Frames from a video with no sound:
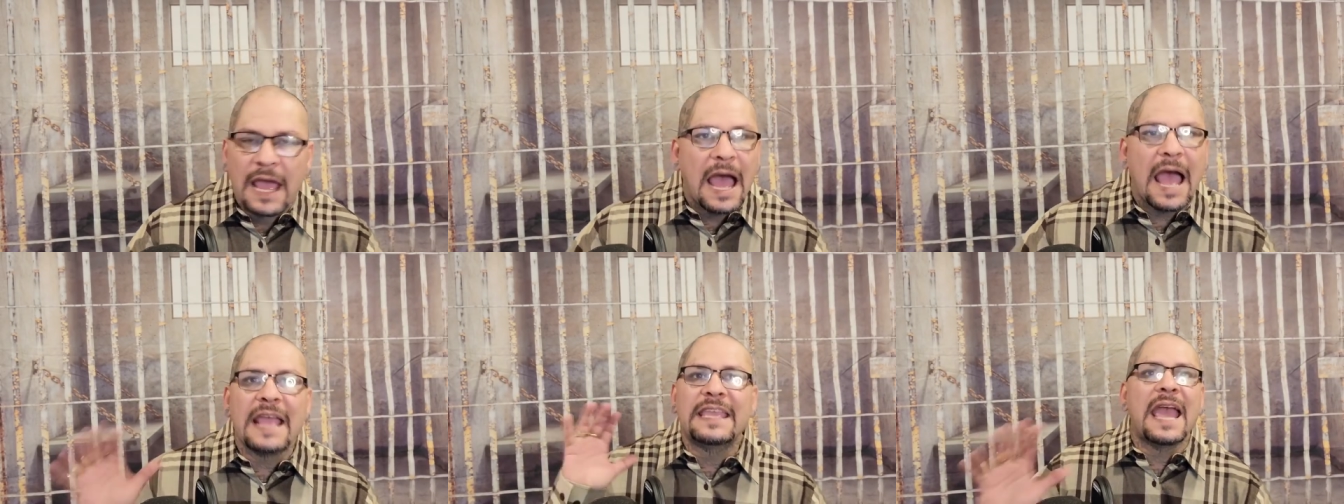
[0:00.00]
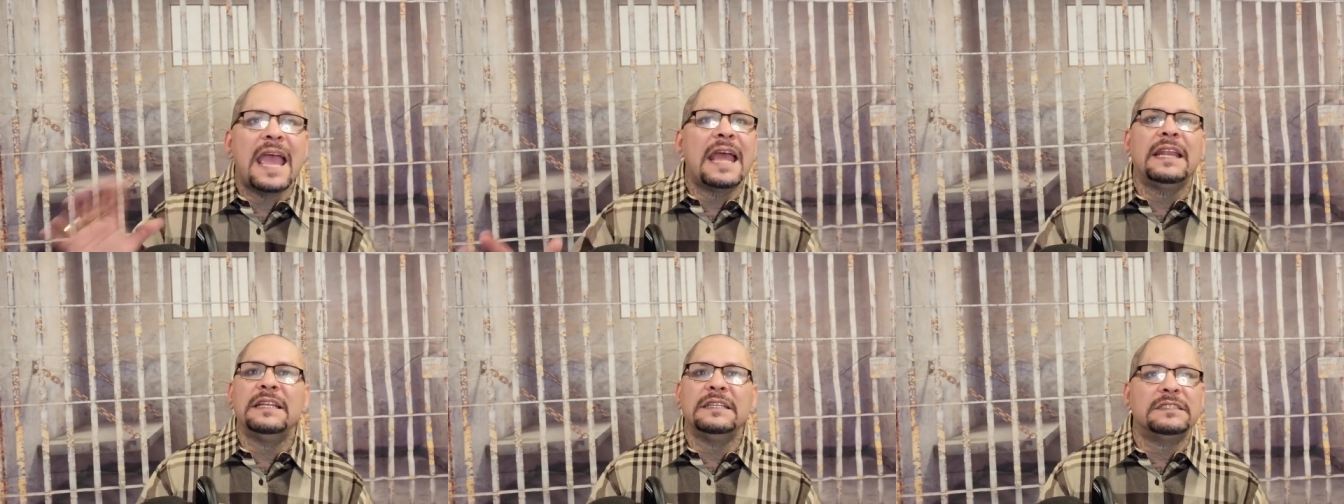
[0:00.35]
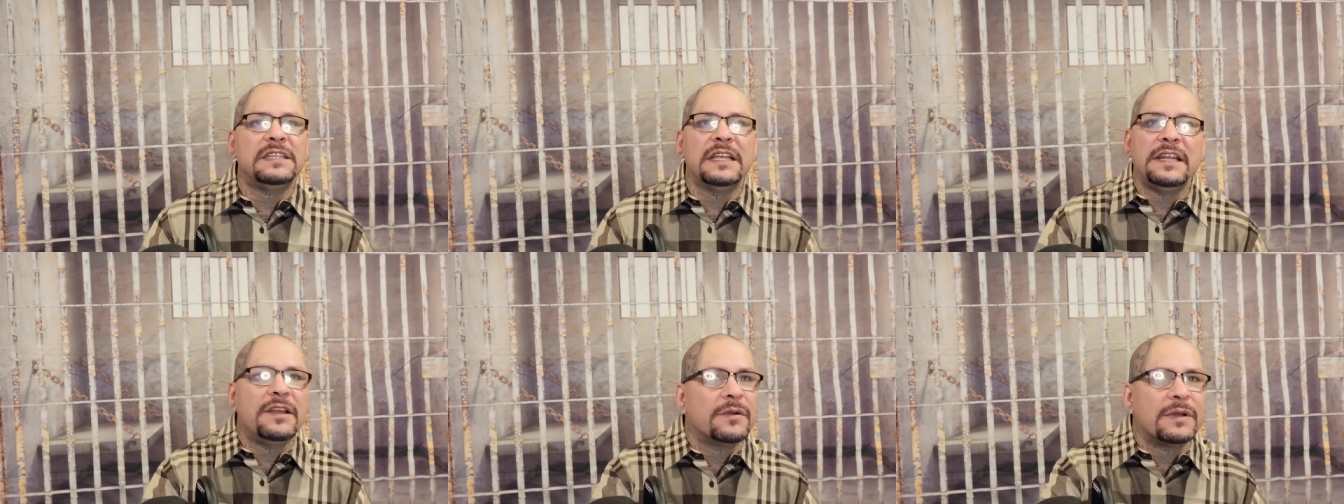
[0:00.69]
I can't
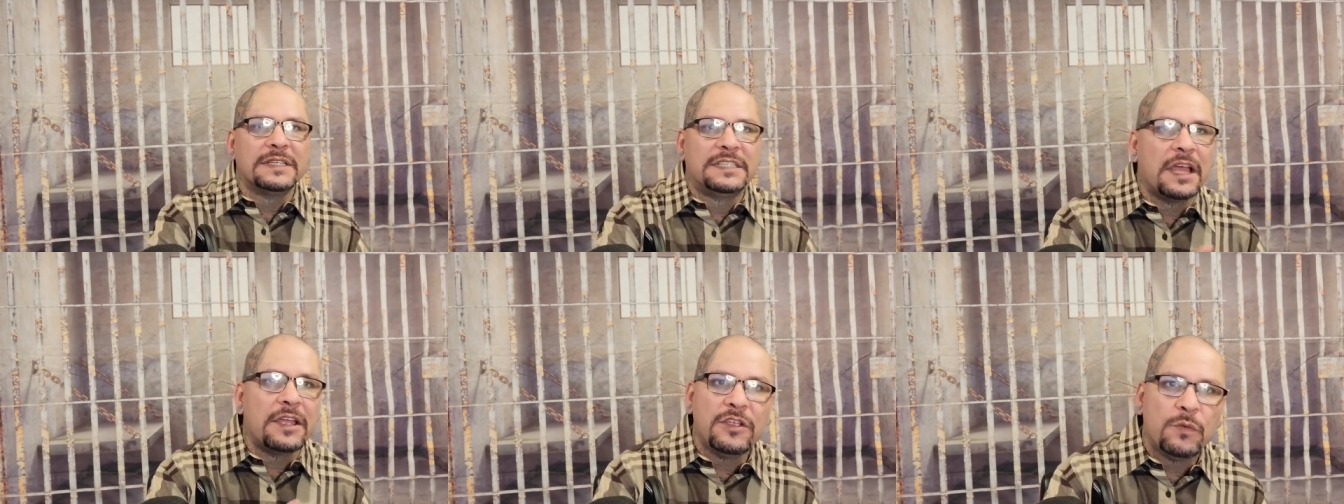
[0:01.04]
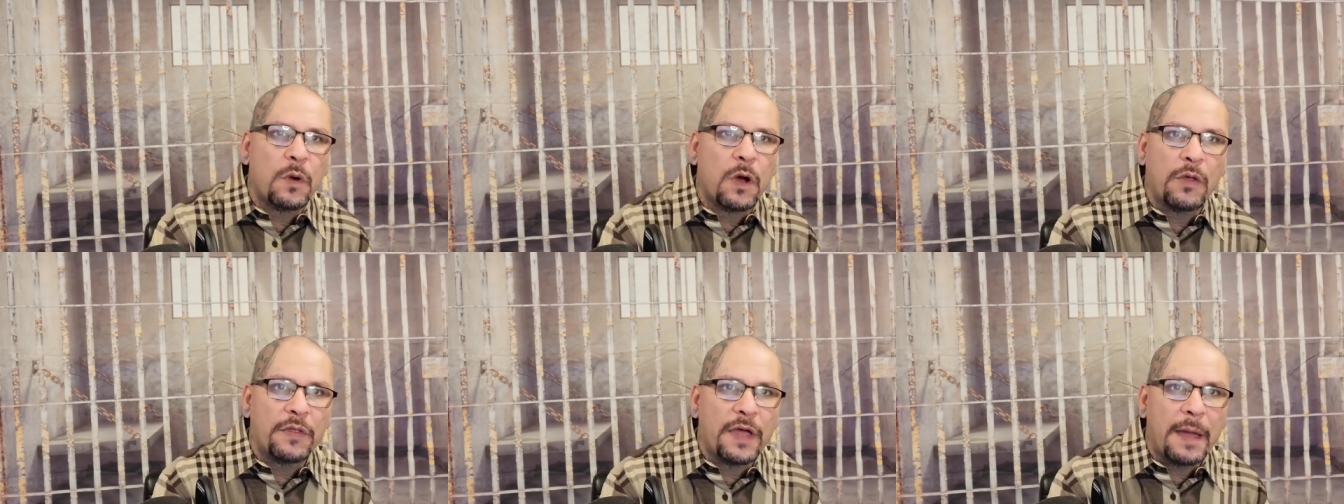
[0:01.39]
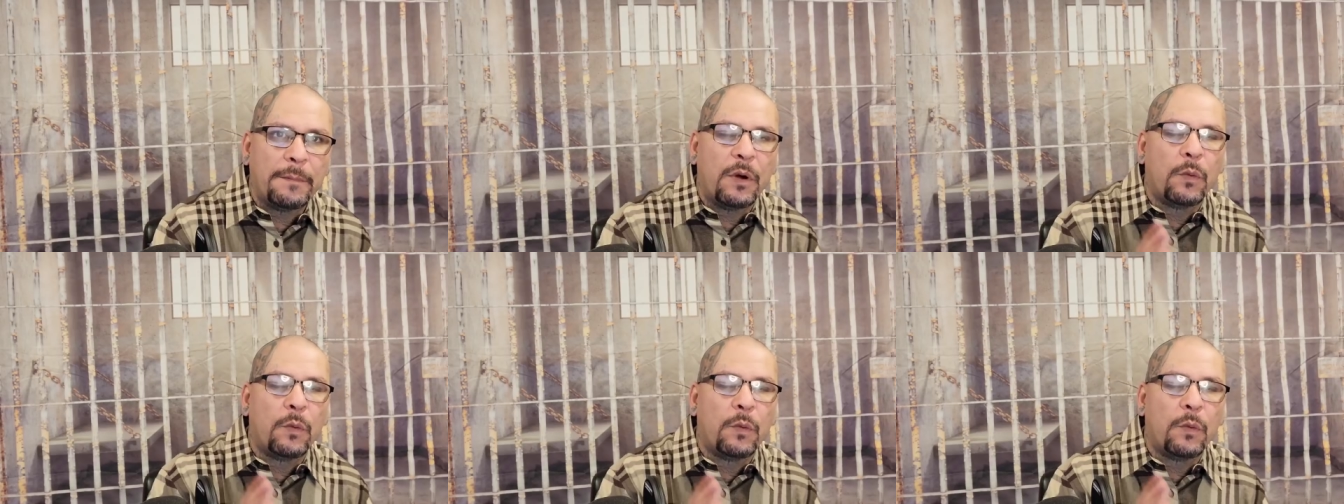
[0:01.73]
sit here and tell you all that.